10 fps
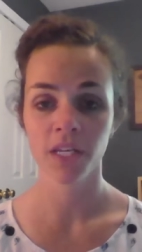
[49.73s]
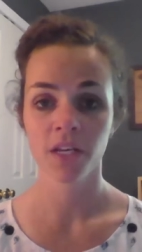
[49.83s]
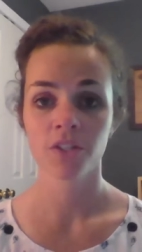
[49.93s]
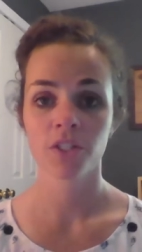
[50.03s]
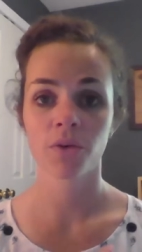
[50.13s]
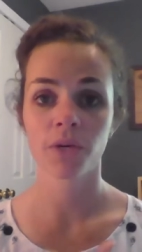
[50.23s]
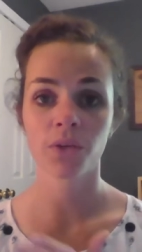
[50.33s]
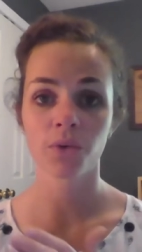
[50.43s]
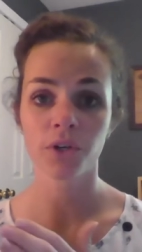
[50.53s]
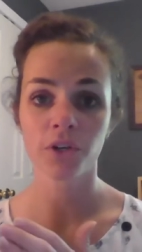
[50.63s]
So, in
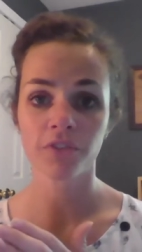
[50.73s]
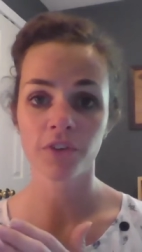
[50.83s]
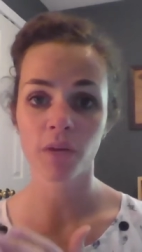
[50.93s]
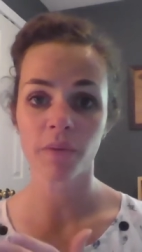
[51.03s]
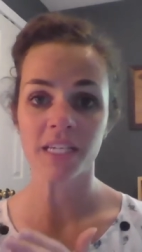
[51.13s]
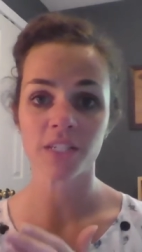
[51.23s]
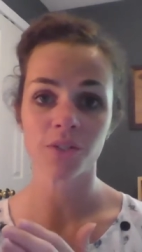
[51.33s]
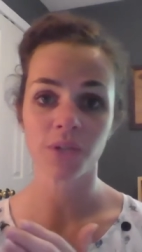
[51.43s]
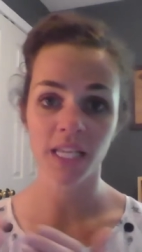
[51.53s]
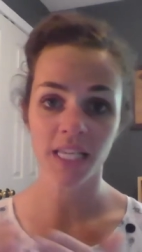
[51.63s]
order for our body to
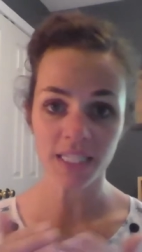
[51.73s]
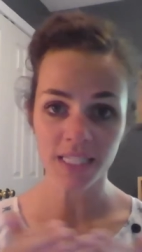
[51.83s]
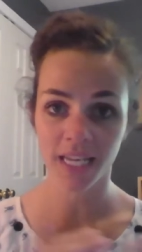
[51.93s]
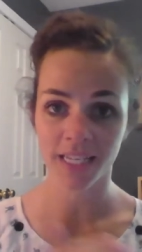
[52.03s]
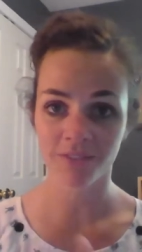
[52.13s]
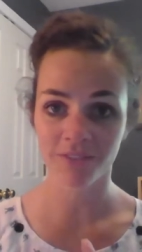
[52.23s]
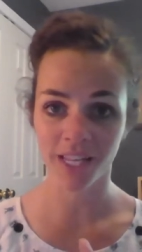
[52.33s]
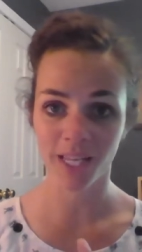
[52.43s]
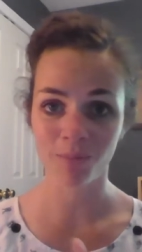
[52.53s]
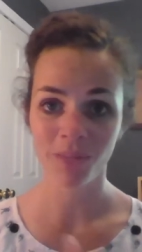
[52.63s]
anti
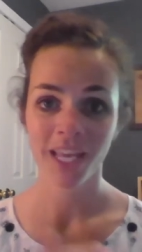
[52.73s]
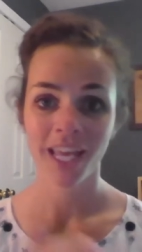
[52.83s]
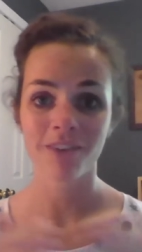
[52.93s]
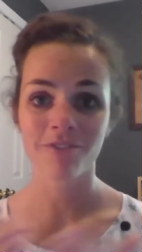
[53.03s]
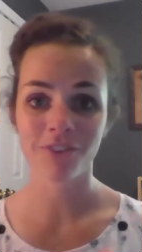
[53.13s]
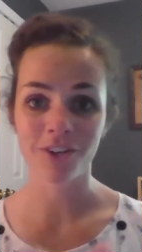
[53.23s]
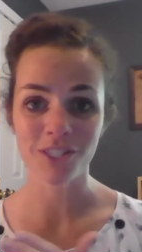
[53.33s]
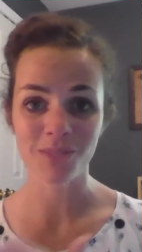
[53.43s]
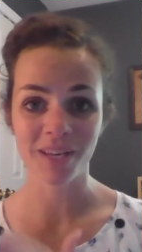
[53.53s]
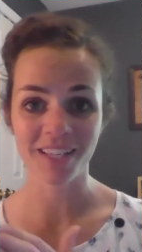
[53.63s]
inflame, it
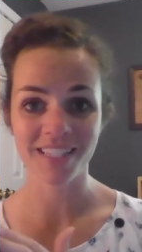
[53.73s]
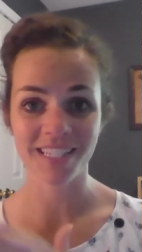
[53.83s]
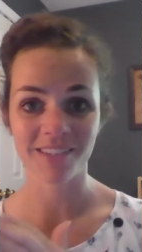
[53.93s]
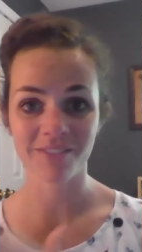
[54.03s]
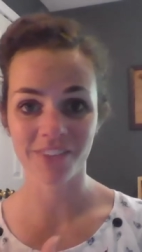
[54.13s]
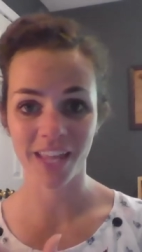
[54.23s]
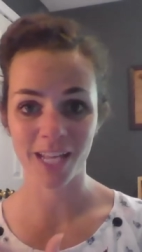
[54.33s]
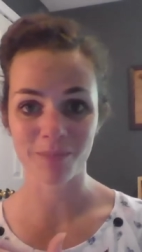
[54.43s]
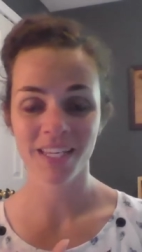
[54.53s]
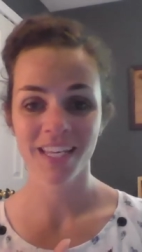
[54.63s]
first must
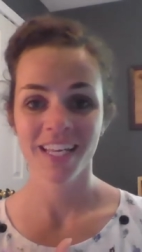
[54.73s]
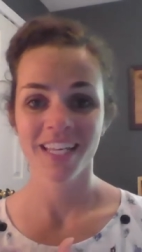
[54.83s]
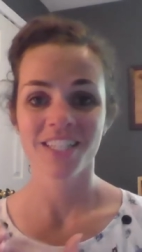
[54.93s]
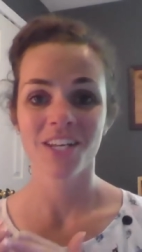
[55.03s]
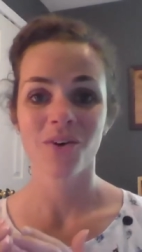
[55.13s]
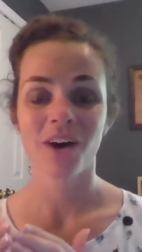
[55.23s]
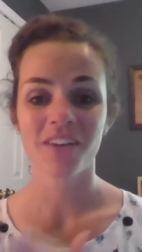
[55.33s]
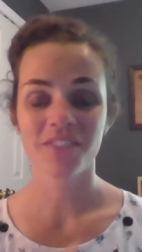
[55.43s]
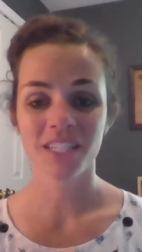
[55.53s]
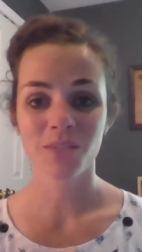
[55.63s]
inflame. So,
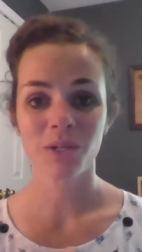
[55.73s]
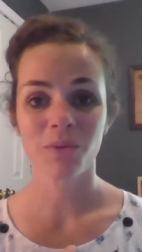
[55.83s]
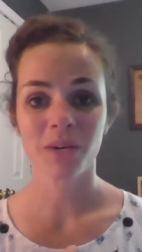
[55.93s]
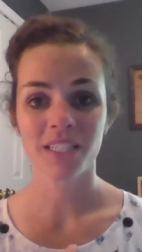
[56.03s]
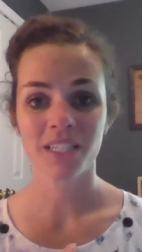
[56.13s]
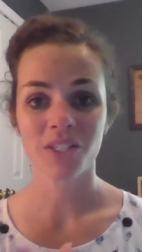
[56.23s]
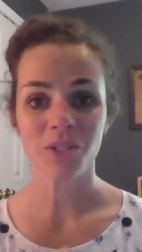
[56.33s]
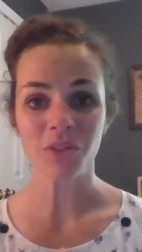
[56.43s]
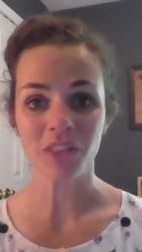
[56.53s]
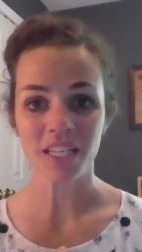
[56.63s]
often we want to
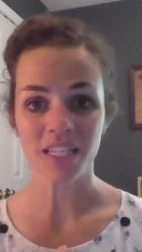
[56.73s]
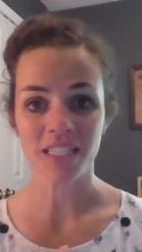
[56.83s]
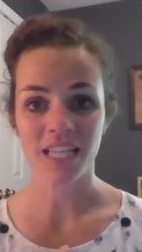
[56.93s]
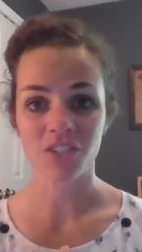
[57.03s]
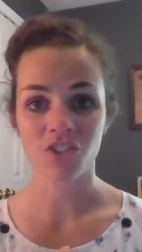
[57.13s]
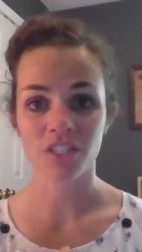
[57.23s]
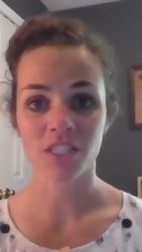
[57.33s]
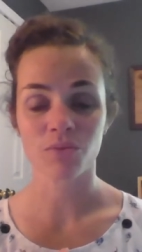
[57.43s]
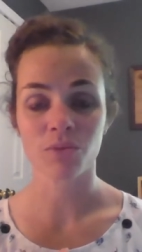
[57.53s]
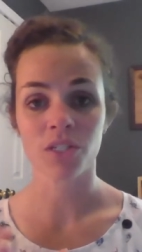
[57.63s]
do things that
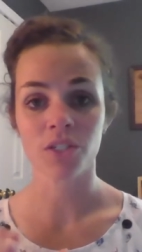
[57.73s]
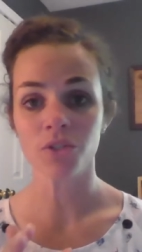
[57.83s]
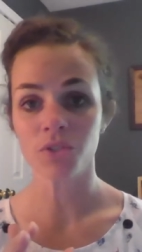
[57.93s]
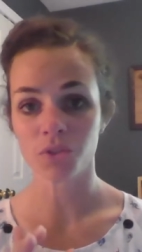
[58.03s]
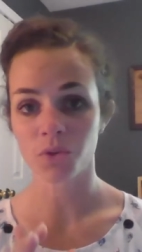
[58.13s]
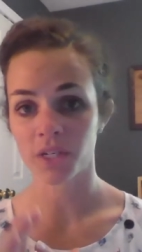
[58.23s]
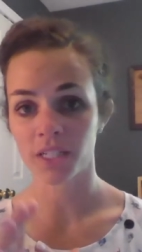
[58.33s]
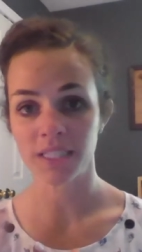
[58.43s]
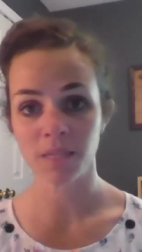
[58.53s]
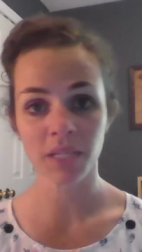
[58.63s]
just reduce or
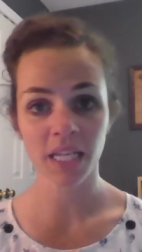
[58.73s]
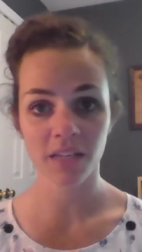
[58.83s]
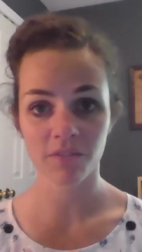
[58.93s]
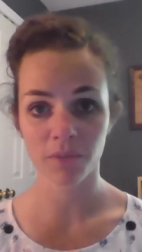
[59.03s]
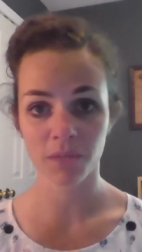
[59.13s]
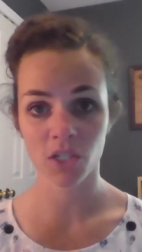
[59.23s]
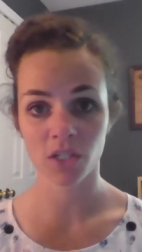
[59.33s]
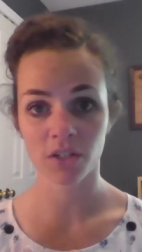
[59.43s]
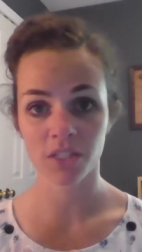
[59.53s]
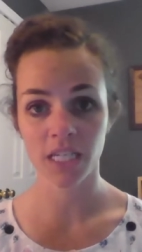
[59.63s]
eliminate inflammation
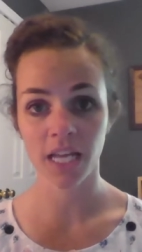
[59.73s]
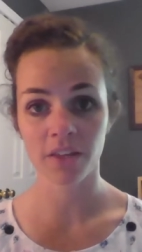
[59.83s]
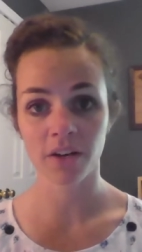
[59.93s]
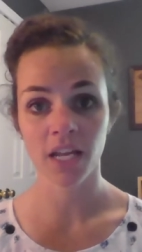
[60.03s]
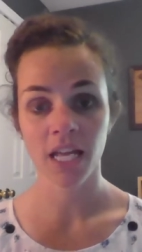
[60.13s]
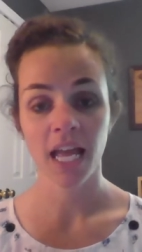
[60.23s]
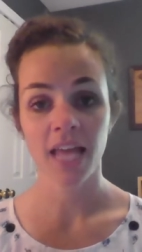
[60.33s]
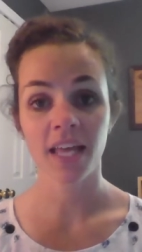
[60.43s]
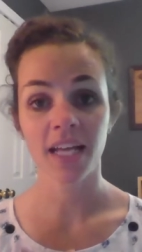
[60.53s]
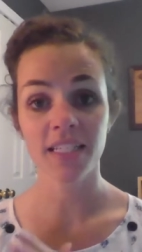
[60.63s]
altogether,
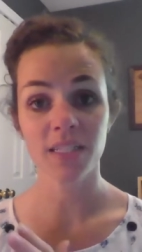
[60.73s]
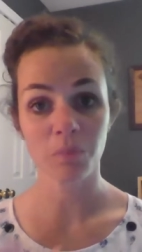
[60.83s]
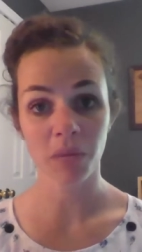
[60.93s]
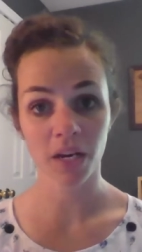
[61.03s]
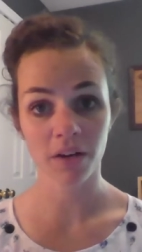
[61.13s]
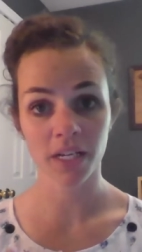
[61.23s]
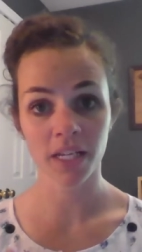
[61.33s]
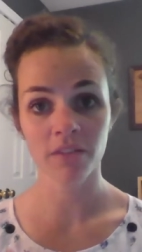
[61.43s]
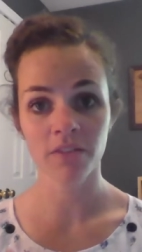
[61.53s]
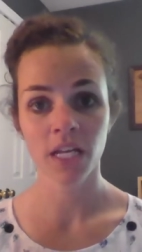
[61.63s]
and that is
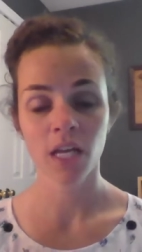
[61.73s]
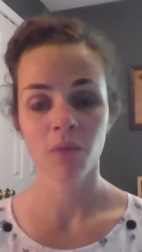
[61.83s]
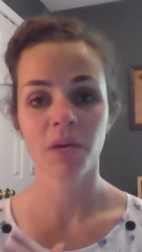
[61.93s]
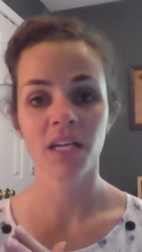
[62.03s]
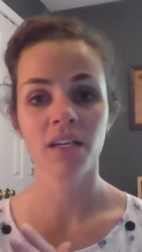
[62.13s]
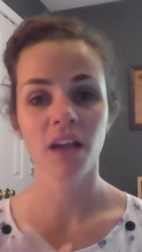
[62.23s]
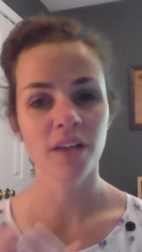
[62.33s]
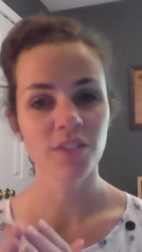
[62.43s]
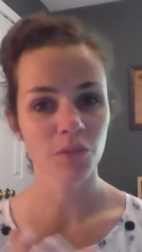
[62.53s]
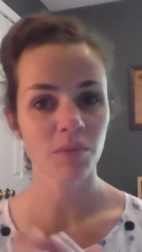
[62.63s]
imperative, but
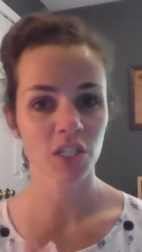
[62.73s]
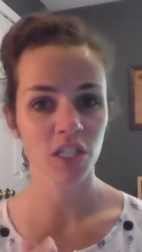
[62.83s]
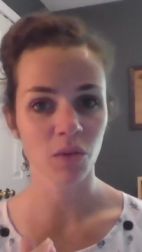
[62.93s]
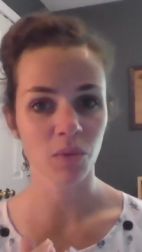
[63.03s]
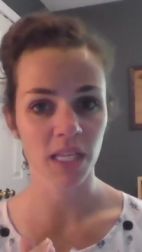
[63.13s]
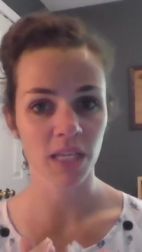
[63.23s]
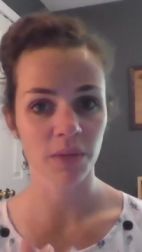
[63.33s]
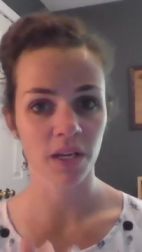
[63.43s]
not so much in the way that we